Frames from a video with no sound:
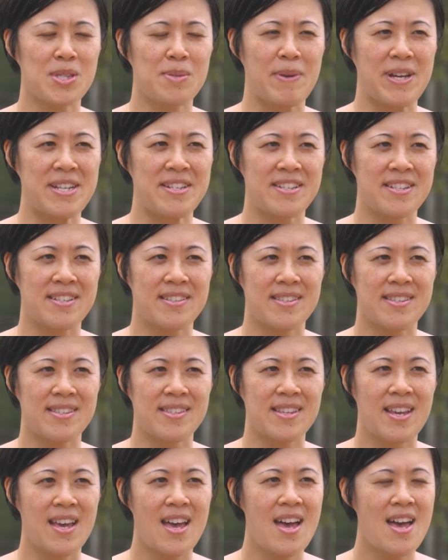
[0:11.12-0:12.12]

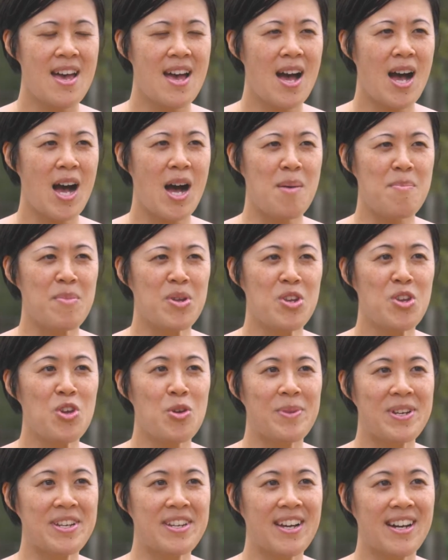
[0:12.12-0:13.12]
sponges um, and
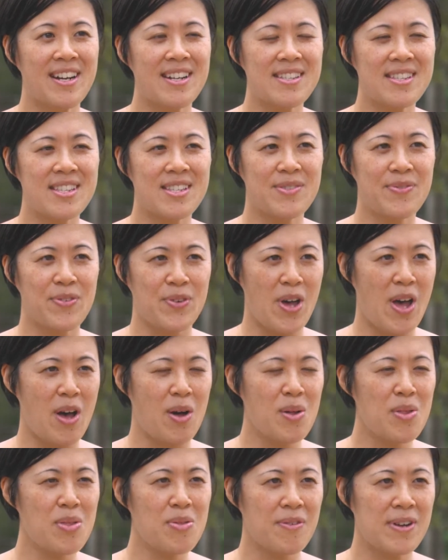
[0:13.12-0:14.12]
human guts for
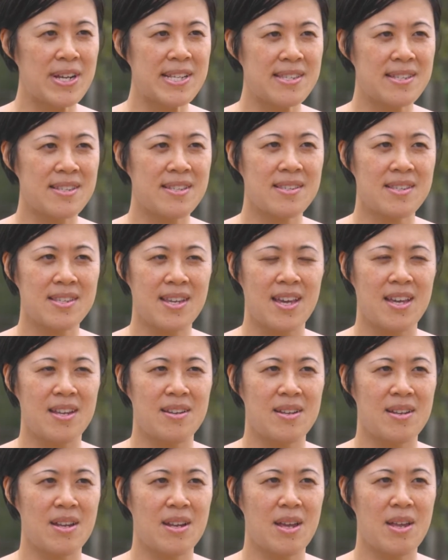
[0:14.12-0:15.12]
health reasons
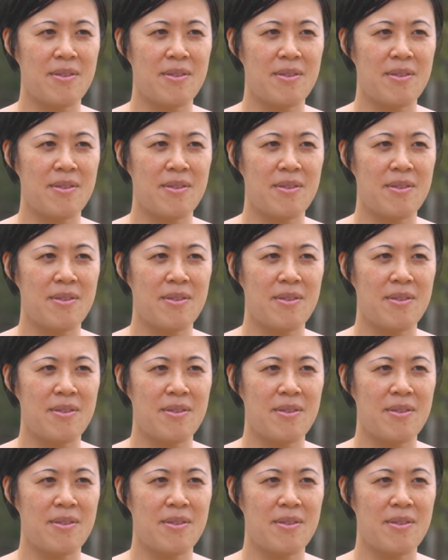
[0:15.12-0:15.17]
and,